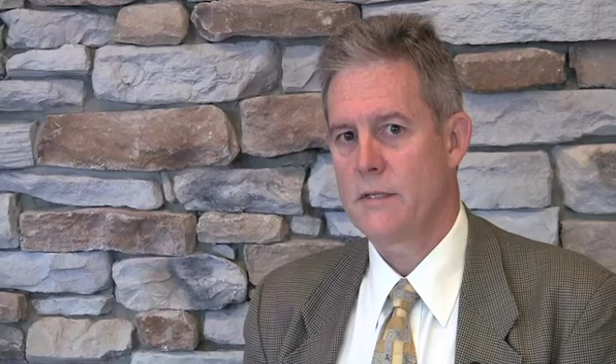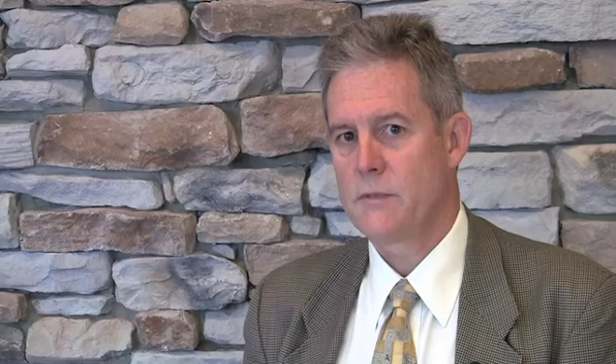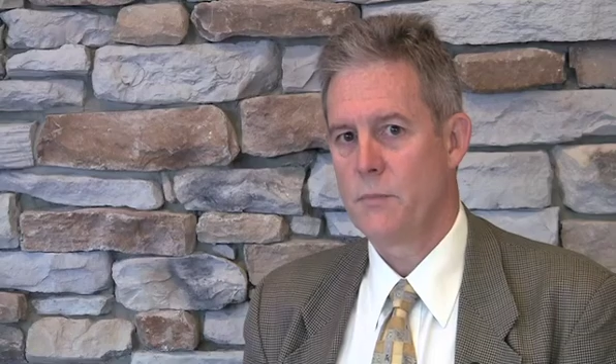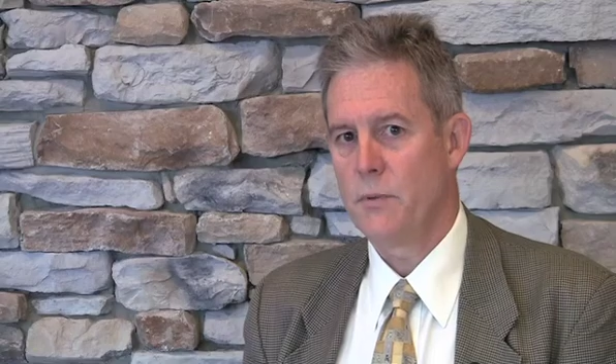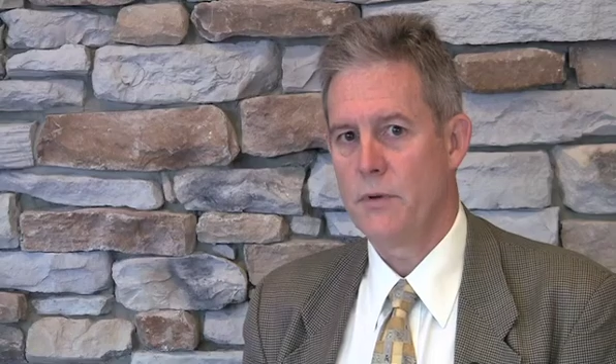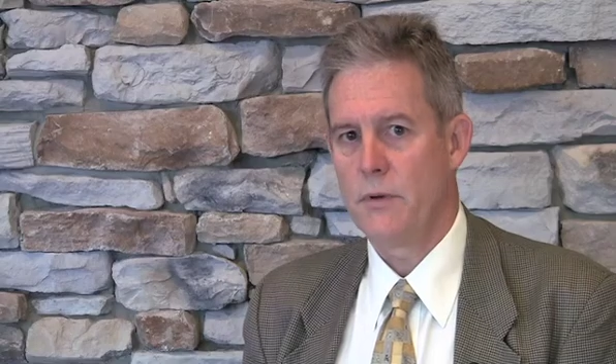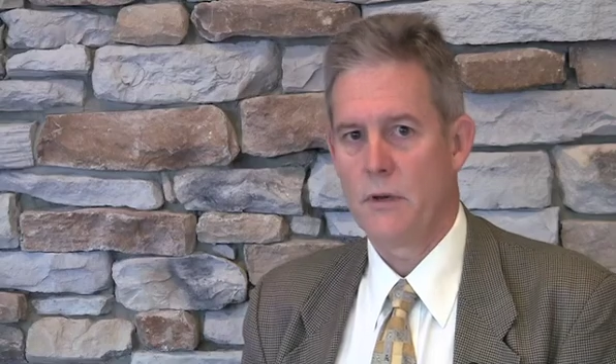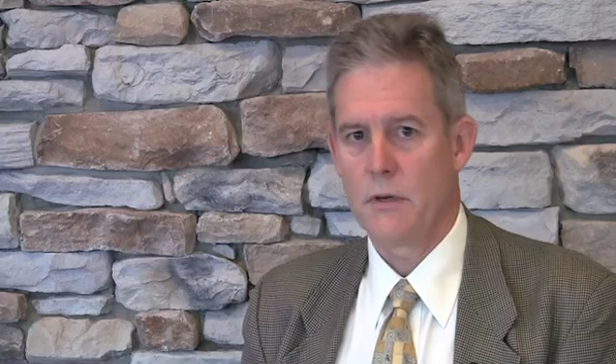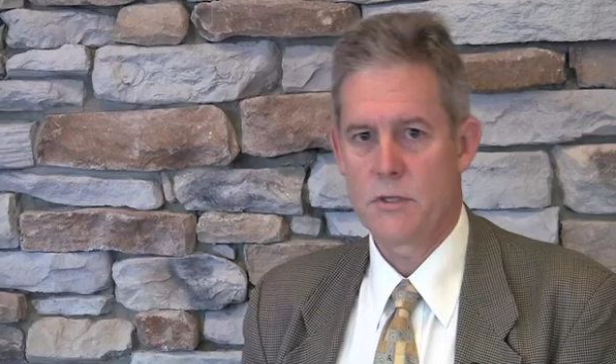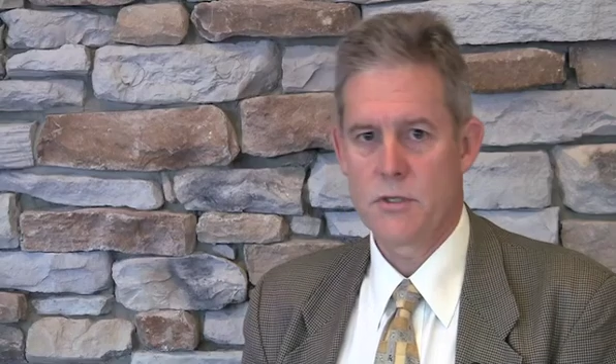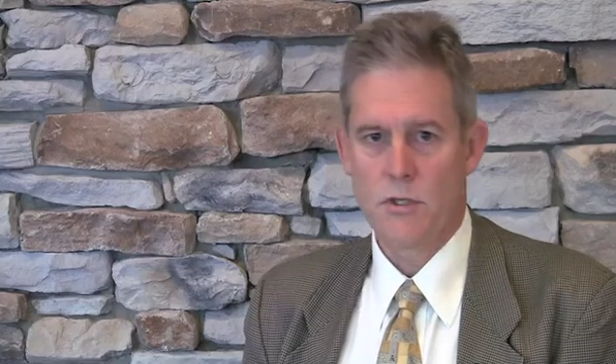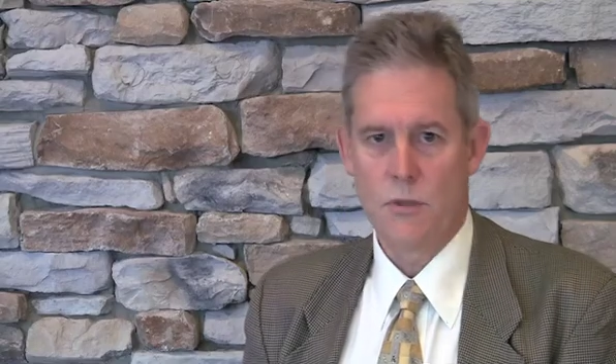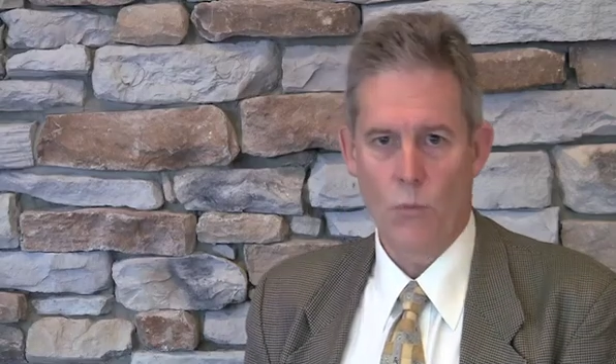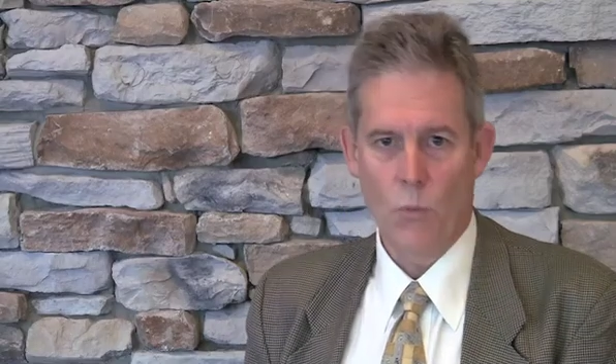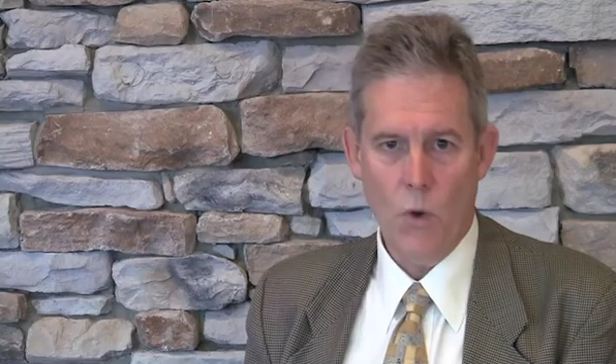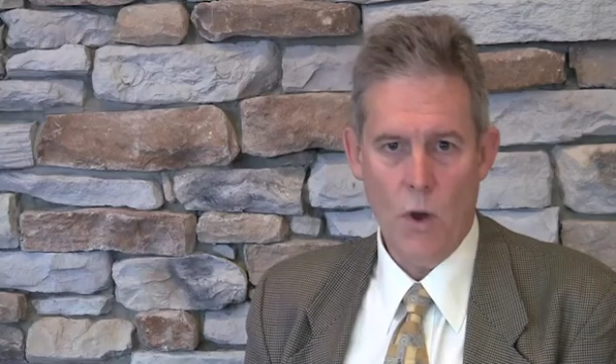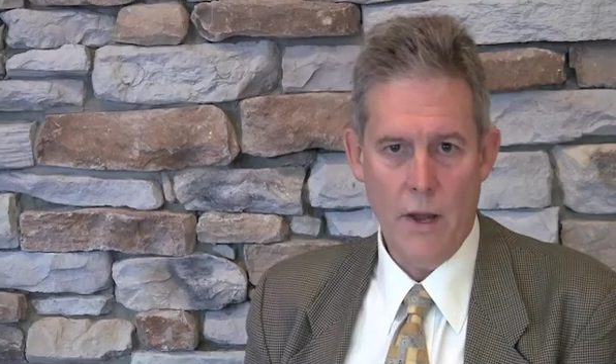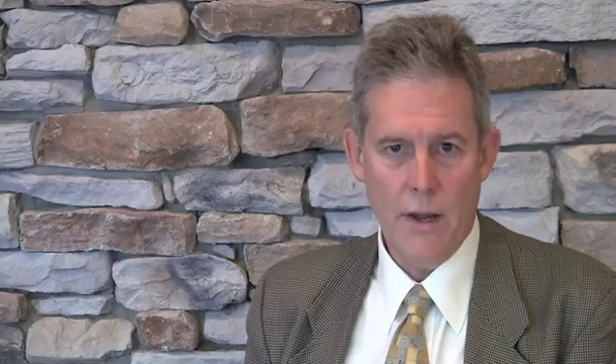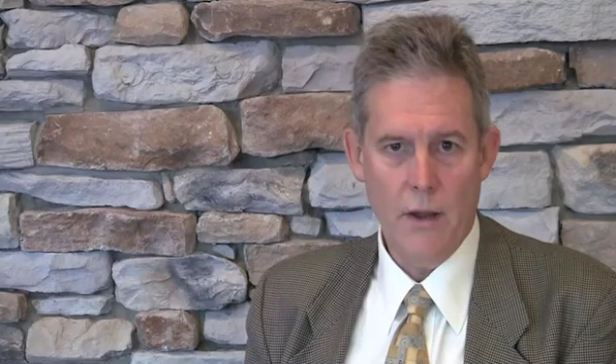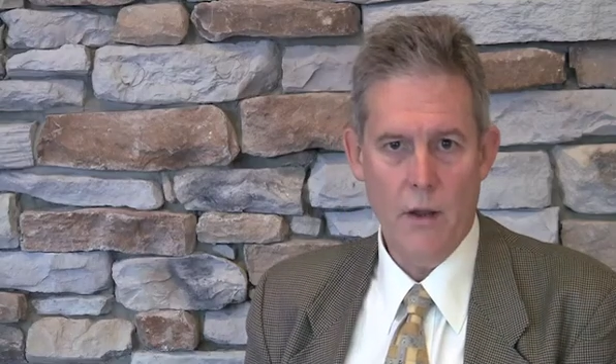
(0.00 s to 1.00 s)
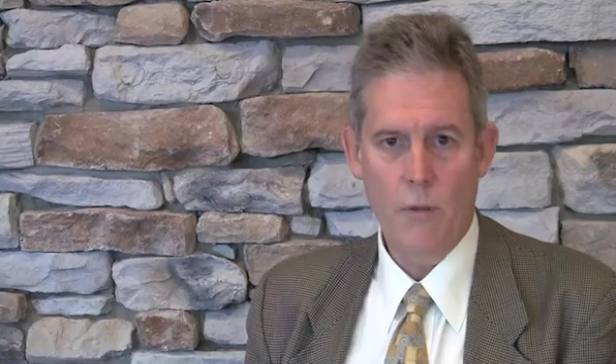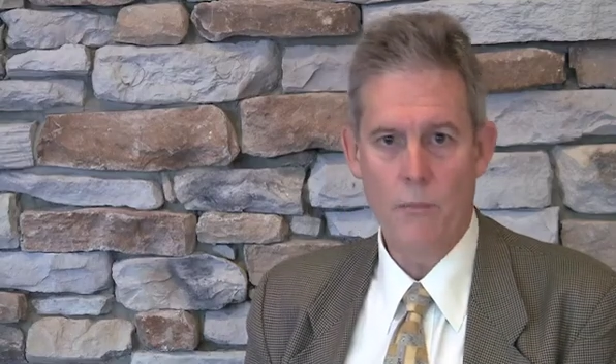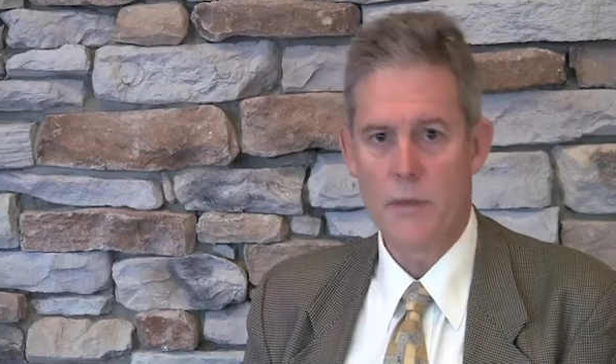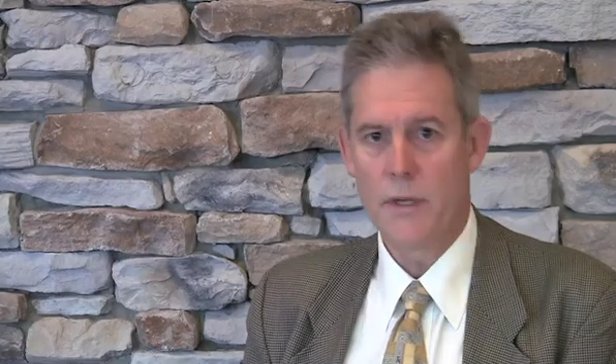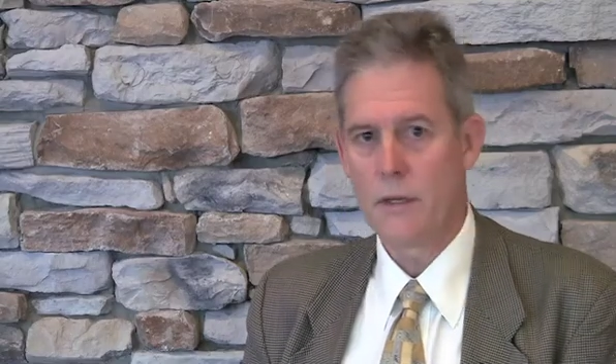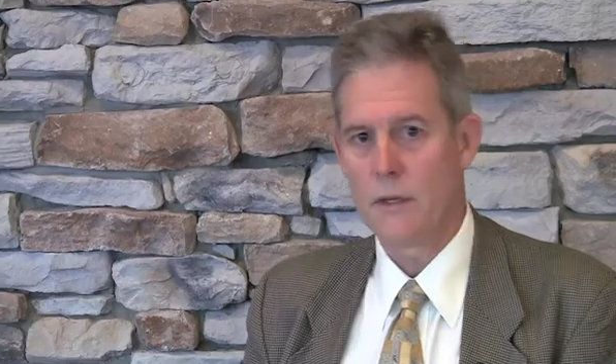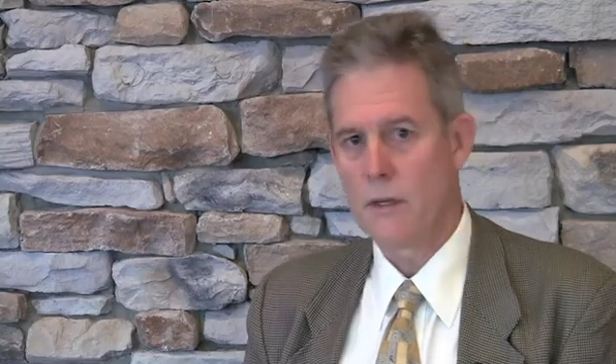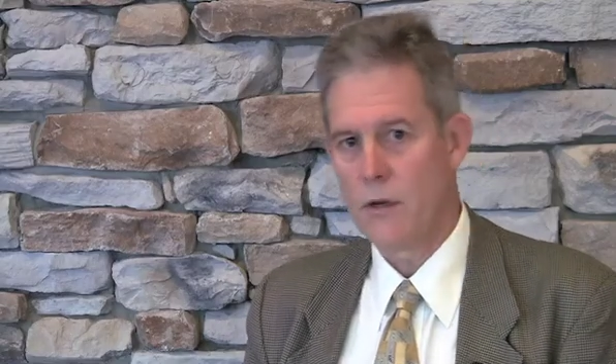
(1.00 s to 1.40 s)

production, Wyoming,